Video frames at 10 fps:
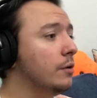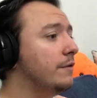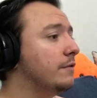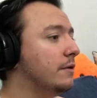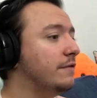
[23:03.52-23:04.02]

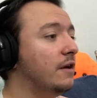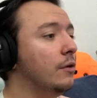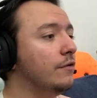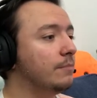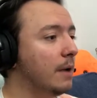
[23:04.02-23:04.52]

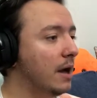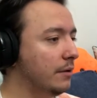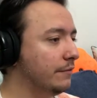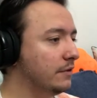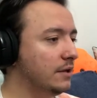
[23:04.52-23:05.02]
Sayori
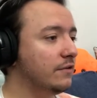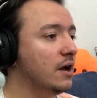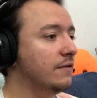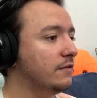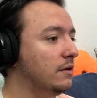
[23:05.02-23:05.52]
smiles and gives
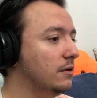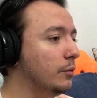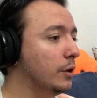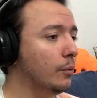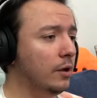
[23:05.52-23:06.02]
Natsuki
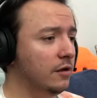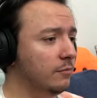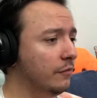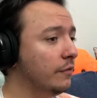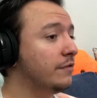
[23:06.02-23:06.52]
a quick
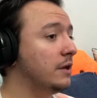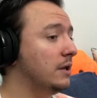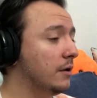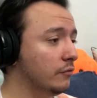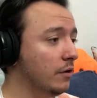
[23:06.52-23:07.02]
wave before
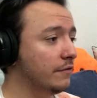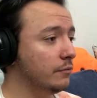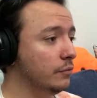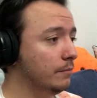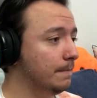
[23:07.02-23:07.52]
sitting down across
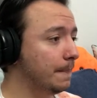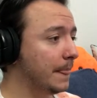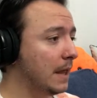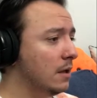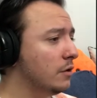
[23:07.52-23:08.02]
the room.
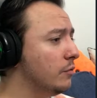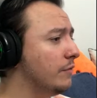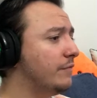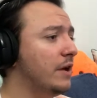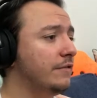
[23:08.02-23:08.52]

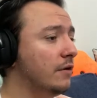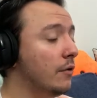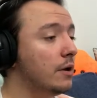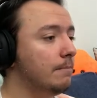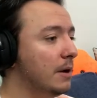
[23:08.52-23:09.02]
Yuri's face is
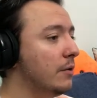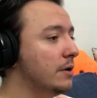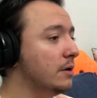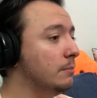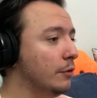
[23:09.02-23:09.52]
already
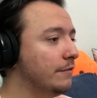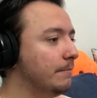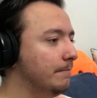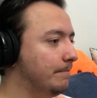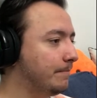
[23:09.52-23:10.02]
buried in her
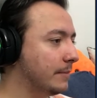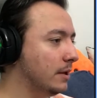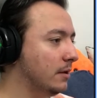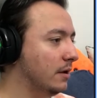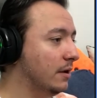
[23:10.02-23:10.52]
bosom.
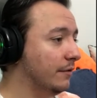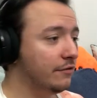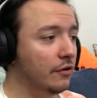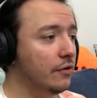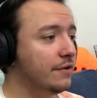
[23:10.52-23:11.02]

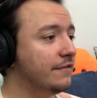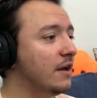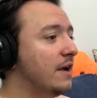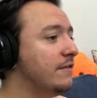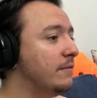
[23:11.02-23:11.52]
Sayori
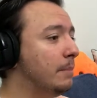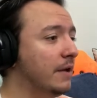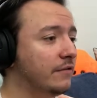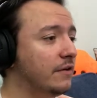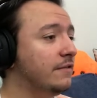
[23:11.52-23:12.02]
decides it's
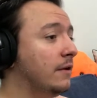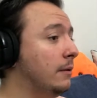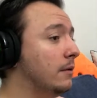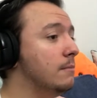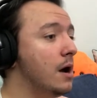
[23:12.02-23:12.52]
best to
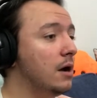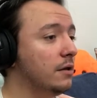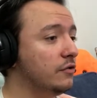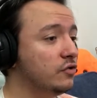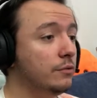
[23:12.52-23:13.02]
continue the
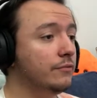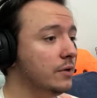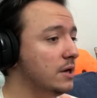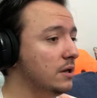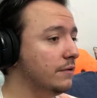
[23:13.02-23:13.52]
manga that she was
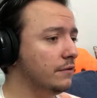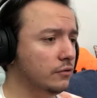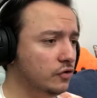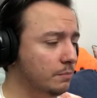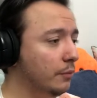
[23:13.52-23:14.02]
reading,
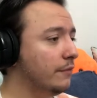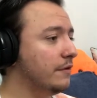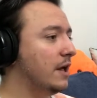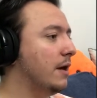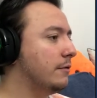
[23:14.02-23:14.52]
so she
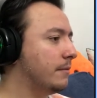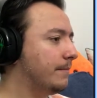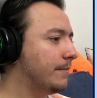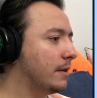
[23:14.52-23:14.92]
pulls it out.